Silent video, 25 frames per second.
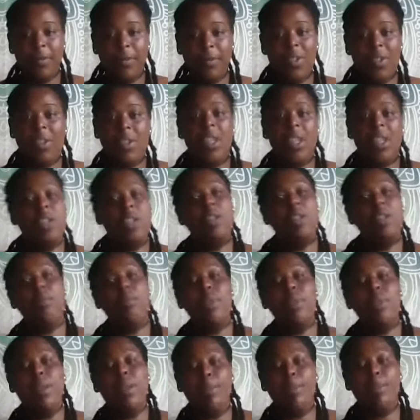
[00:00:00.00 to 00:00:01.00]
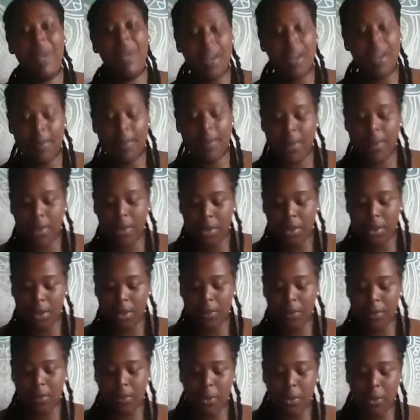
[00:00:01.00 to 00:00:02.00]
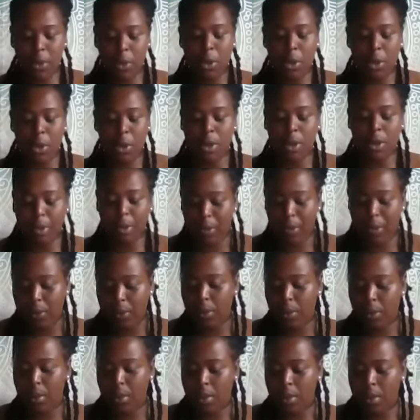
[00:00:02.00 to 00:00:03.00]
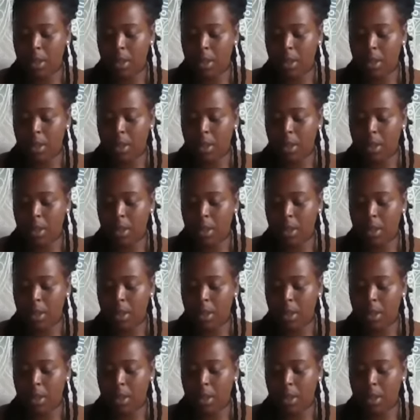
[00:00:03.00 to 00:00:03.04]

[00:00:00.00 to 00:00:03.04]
so that you can be a better version of who you were before.